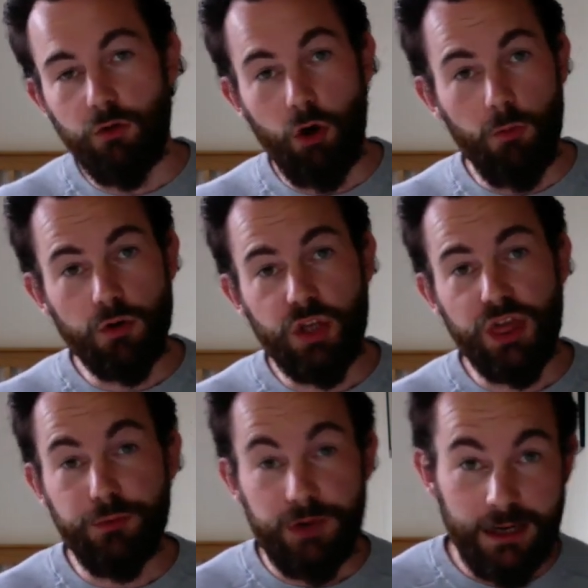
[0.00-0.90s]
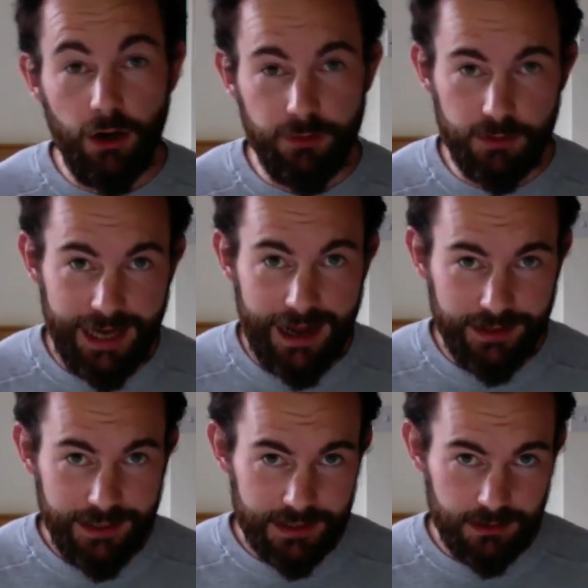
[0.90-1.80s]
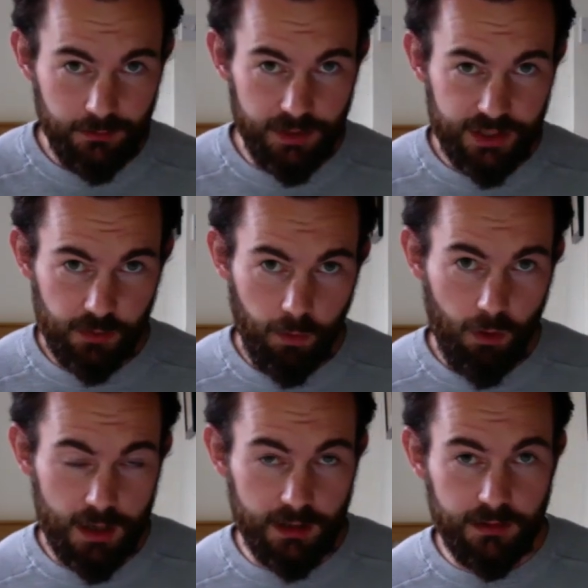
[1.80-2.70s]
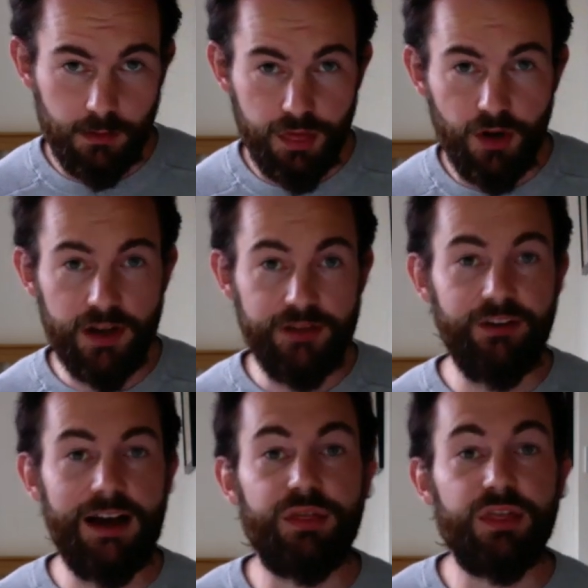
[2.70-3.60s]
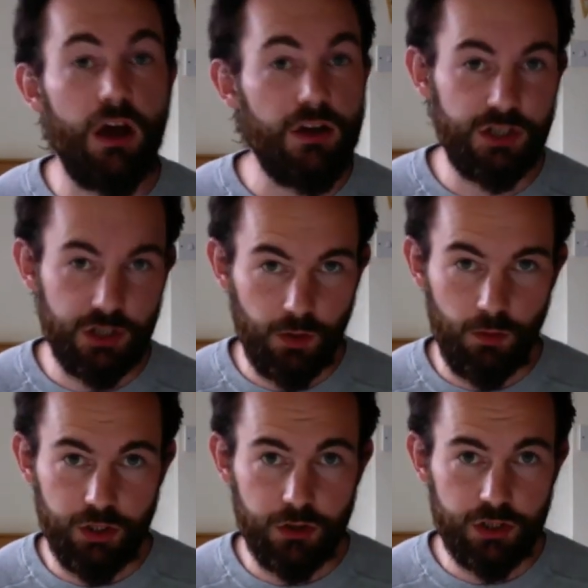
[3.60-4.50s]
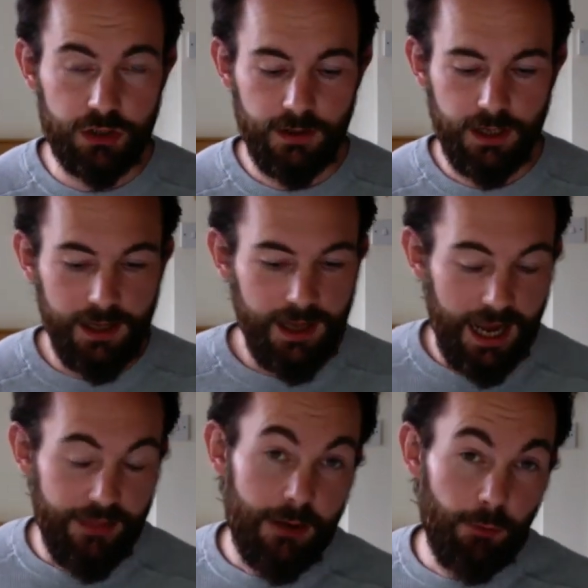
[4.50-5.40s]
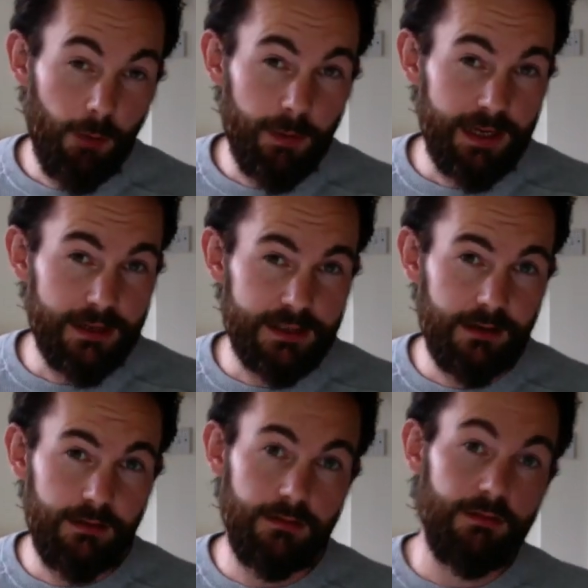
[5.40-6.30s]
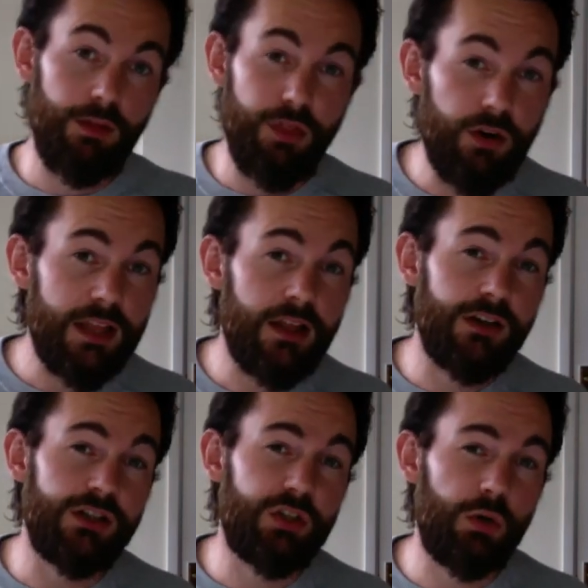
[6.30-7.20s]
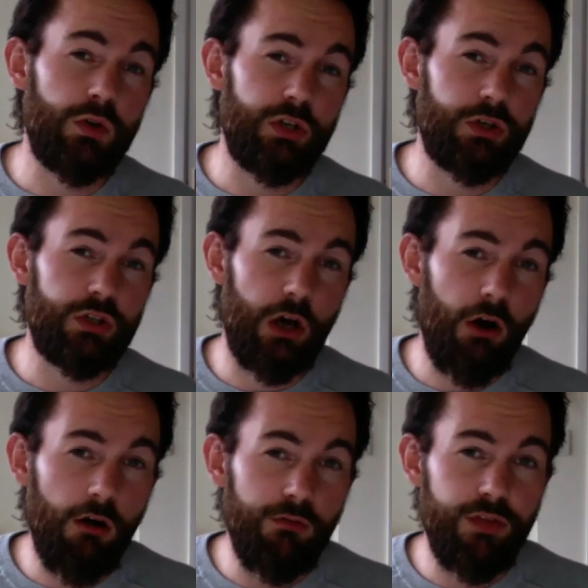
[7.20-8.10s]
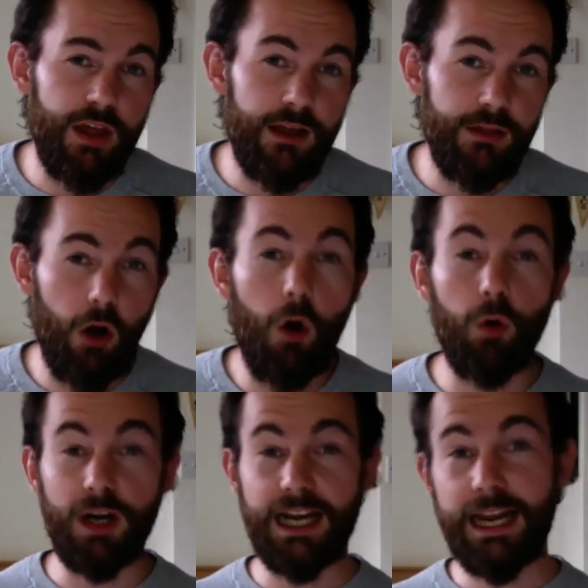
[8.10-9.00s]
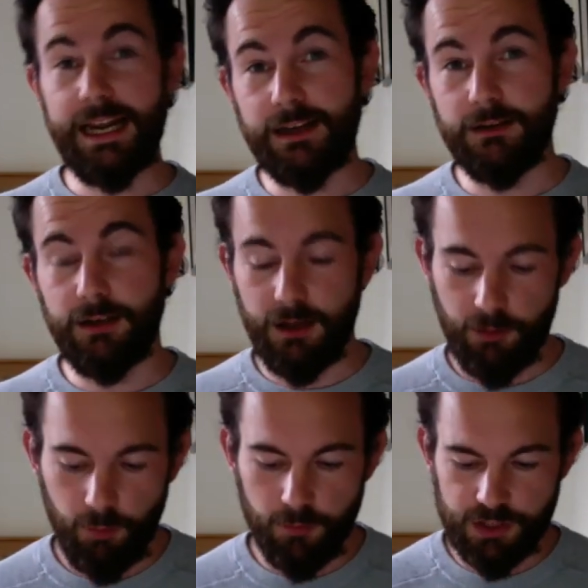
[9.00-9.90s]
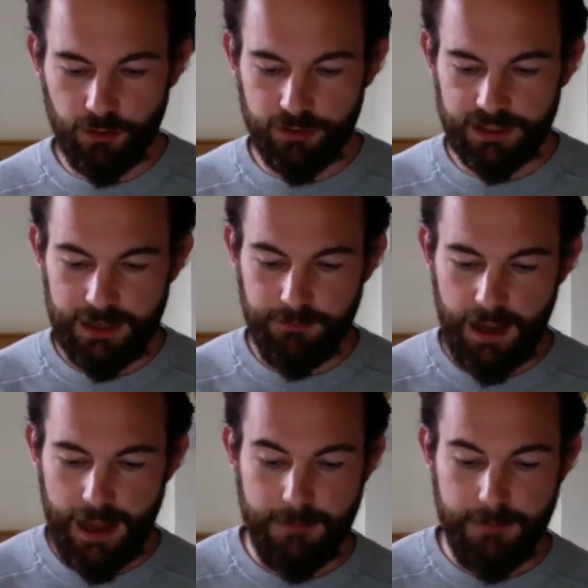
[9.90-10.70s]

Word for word: almost 300 galleys, which supported 35,000 soldiers. And they were up against 30,000 soldiers of the Holy League, what was known at the time,